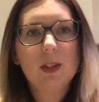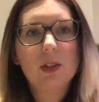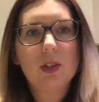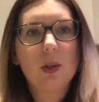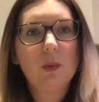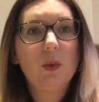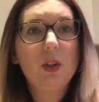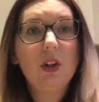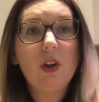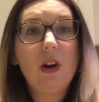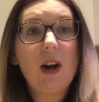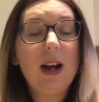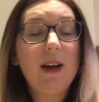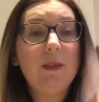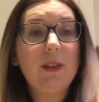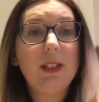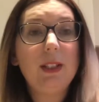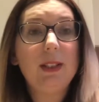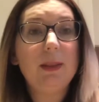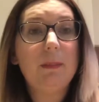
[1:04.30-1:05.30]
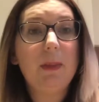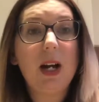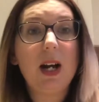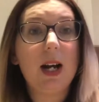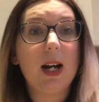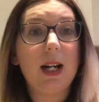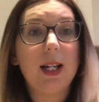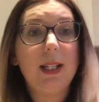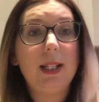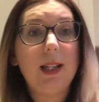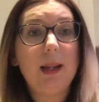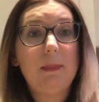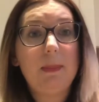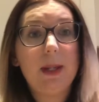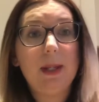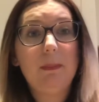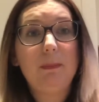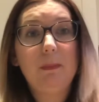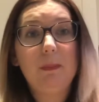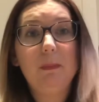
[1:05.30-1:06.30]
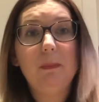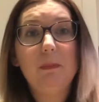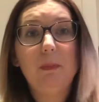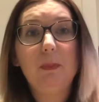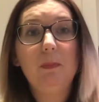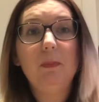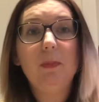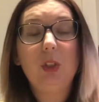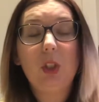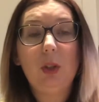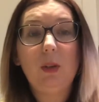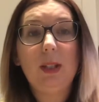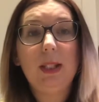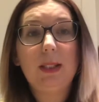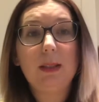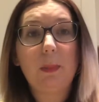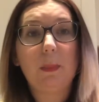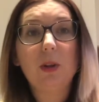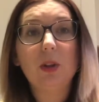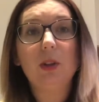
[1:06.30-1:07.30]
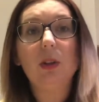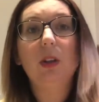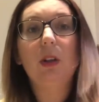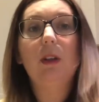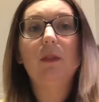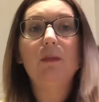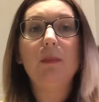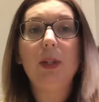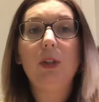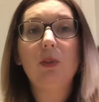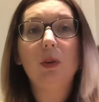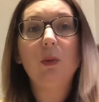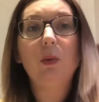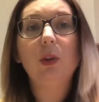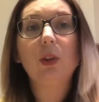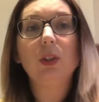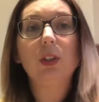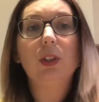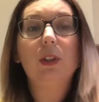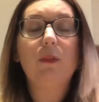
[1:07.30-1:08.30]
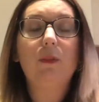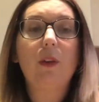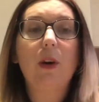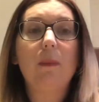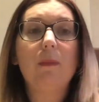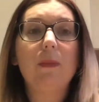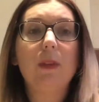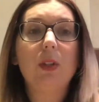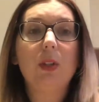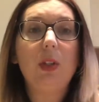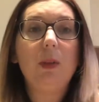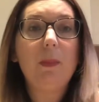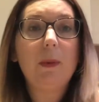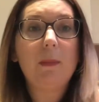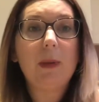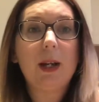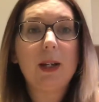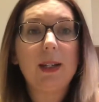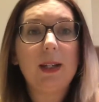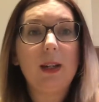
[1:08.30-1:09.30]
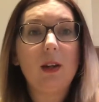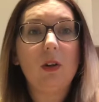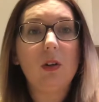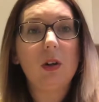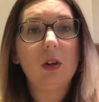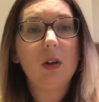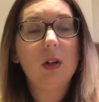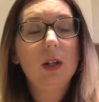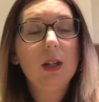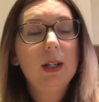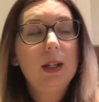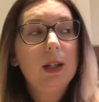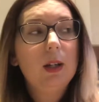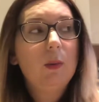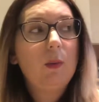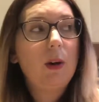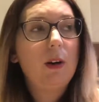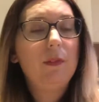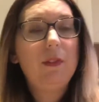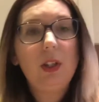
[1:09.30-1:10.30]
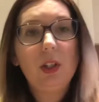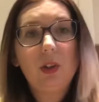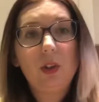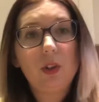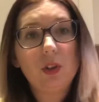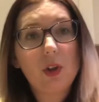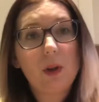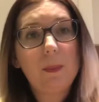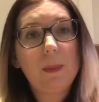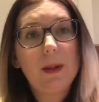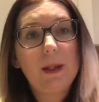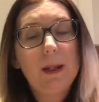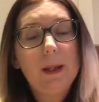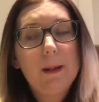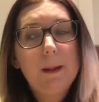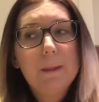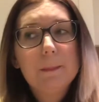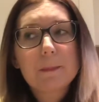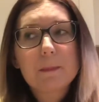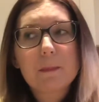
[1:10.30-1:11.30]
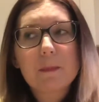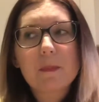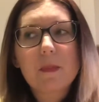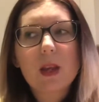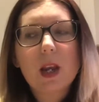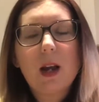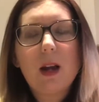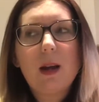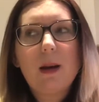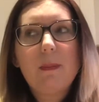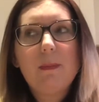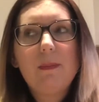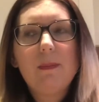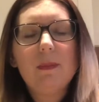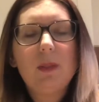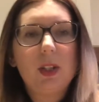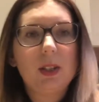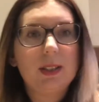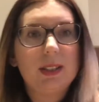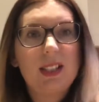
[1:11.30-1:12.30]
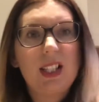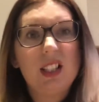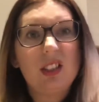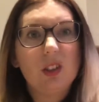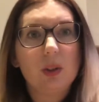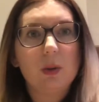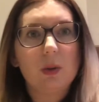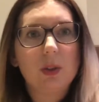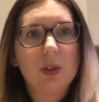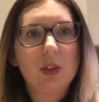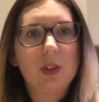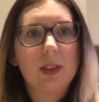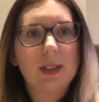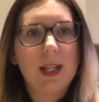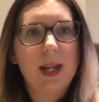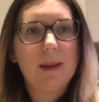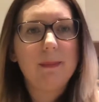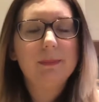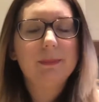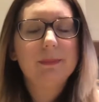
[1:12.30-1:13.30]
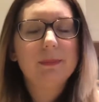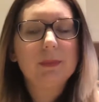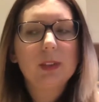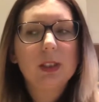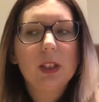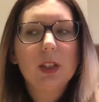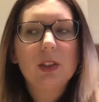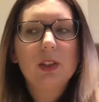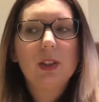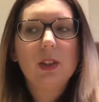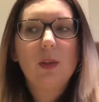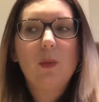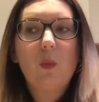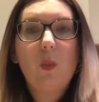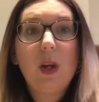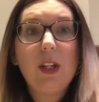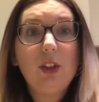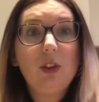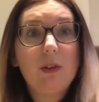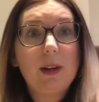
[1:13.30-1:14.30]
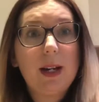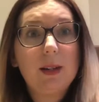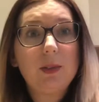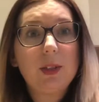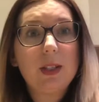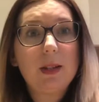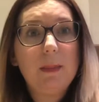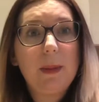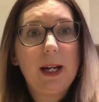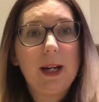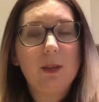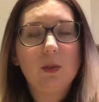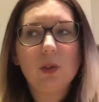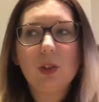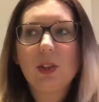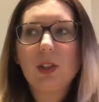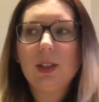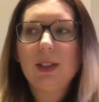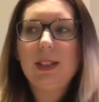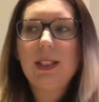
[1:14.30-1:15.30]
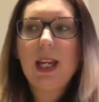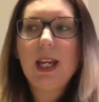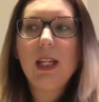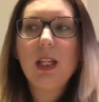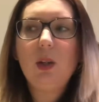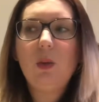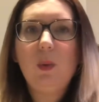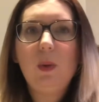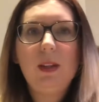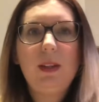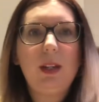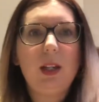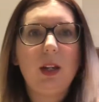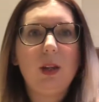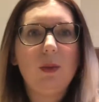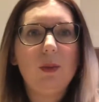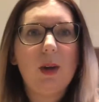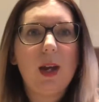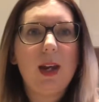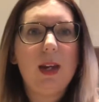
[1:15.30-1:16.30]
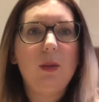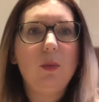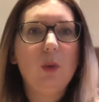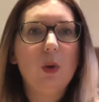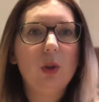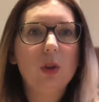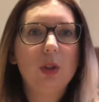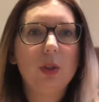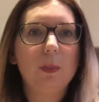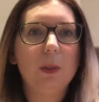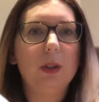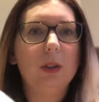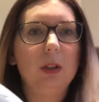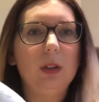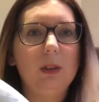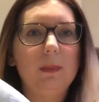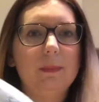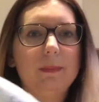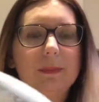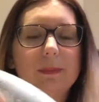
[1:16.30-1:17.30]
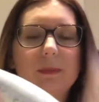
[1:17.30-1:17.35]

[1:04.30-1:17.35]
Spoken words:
So we're not having to buy a big 2-litre bottle of mineral water from the supermarket or wherever you go shopping, because that's always just there. So when you're out and about, take with you a water bottle.